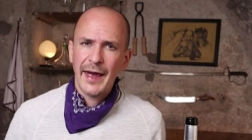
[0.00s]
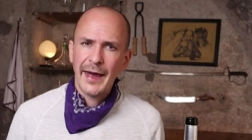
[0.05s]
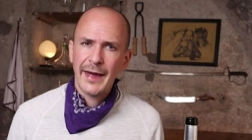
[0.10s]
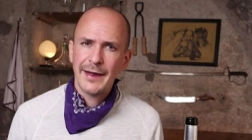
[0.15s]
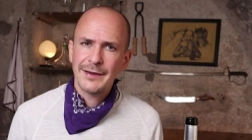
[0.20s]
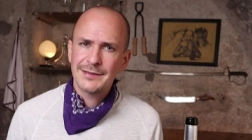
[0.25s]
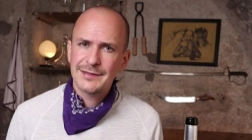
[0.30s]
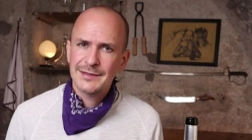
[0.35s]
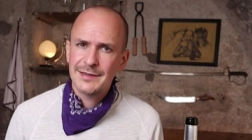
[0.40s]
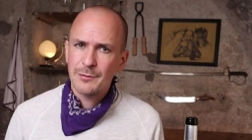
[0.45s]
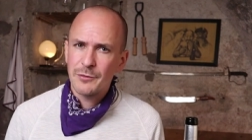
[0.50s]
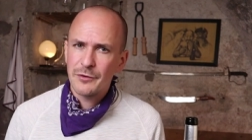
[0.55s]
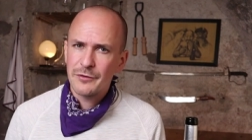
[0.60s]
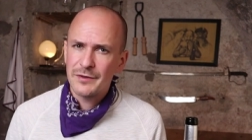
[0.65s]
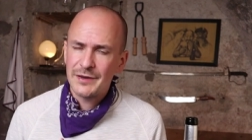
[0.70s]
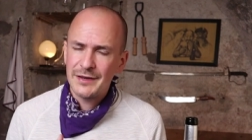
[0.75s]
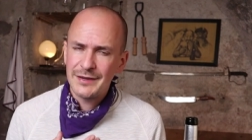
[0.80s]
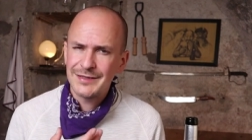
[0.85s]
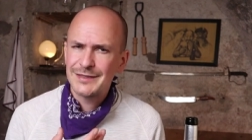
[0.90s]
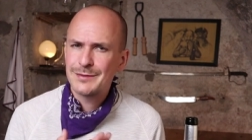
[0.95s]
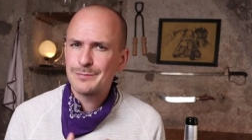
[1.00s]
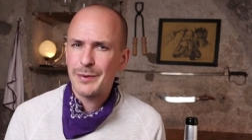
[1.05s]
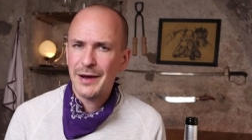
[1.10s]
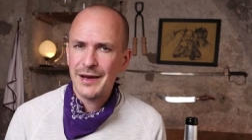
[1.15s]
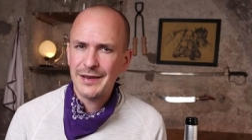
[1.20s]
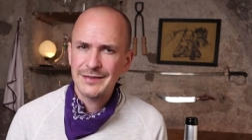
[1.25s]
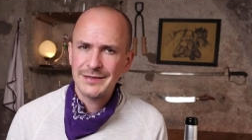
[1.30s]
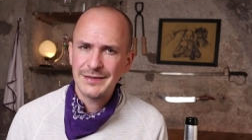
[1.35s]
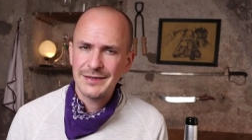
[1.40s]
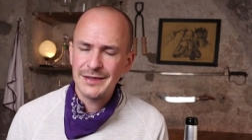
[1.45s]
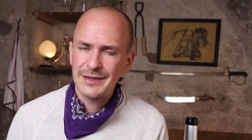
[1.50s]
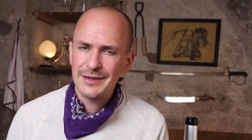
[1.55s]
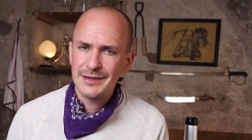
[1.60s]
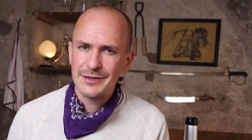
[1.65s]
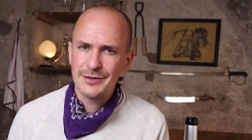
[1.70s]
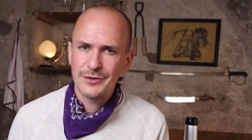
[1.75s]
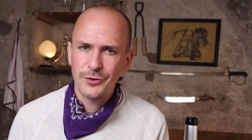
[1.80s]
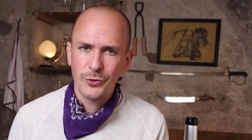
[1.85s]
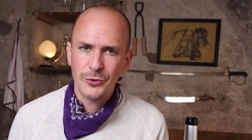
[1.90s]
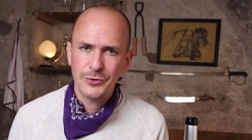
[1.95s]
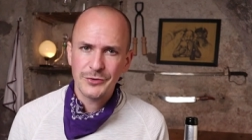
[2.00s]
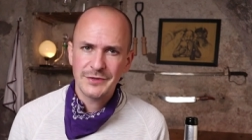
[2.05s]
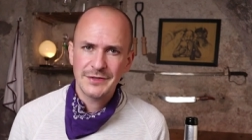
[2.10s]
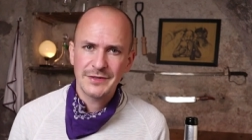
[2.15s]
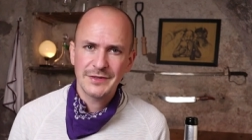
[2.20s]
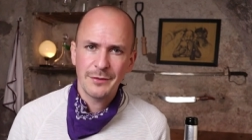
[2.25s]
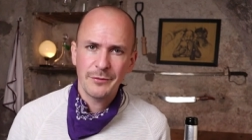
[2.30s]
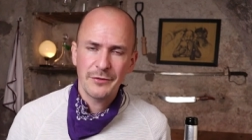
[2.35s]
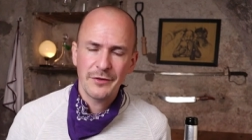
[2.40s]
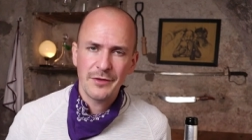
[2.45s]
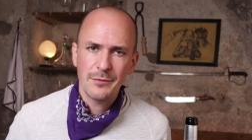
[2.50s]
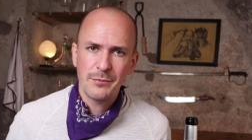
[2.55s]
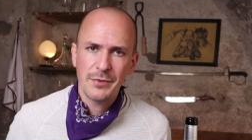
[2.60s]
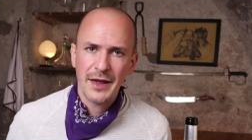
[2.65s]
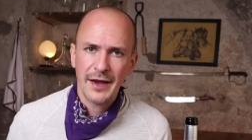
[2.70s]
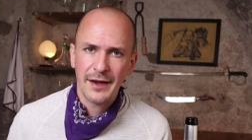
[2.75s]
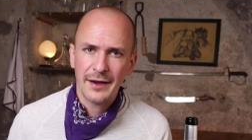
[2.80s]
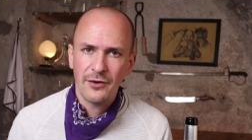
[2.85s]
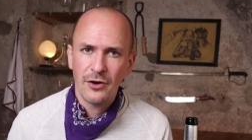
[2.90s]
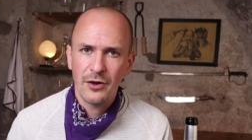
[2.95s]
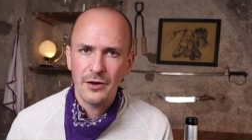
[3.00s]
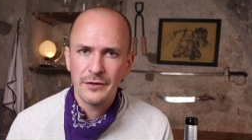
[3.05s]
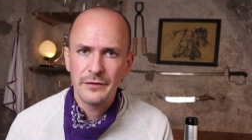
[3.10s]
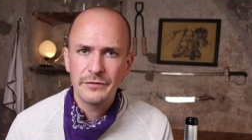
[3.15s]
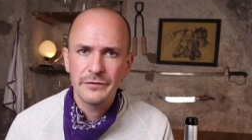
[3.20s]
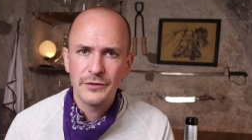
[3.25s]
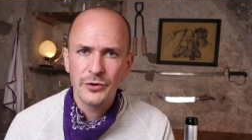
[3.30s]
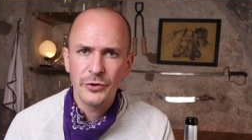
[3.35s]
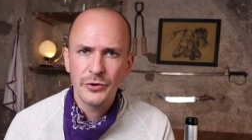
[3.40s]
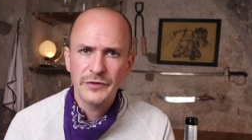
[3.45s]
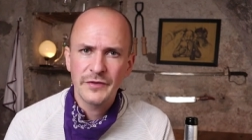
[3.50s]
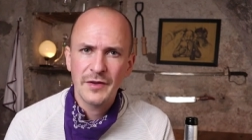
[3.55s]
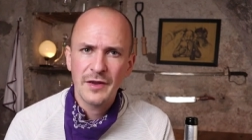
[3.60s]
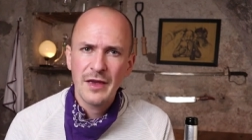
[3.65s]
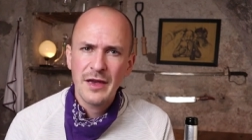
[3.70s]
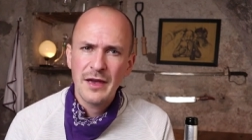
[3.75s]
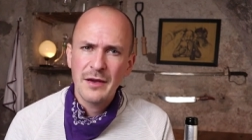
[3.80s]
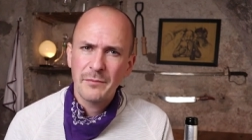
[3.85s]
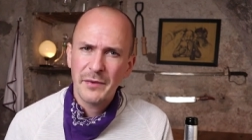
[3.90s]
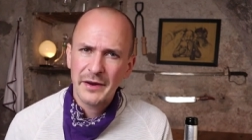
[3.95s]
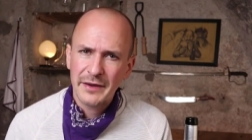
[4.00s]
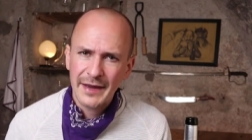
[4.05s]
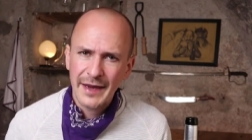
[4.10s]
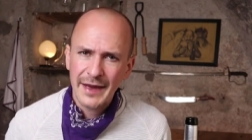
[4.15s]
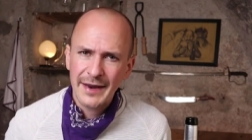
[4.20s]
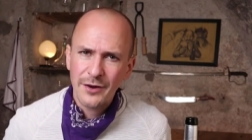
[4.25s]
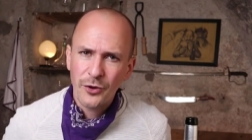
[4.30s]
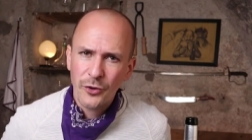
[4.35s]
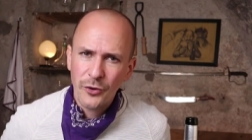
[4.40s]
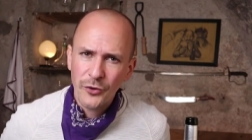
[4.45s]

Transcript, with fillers: add some of the spicy notes, some of the black olive notes, but can